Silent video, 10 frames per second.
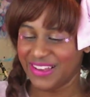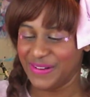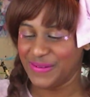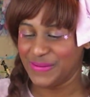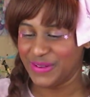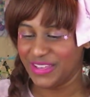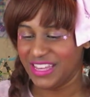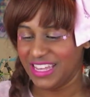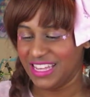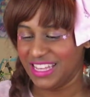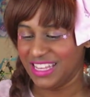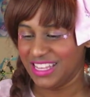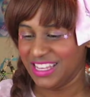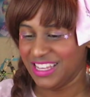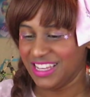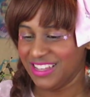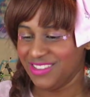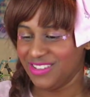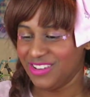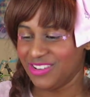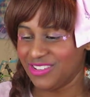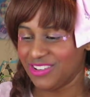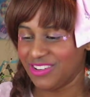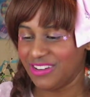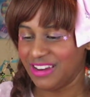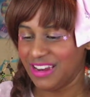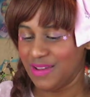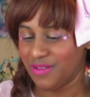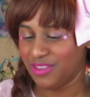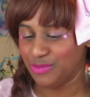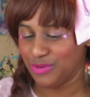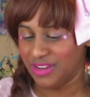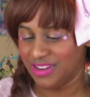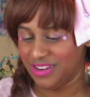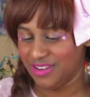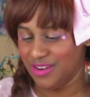Oh boy. Do you know the correct name of this print?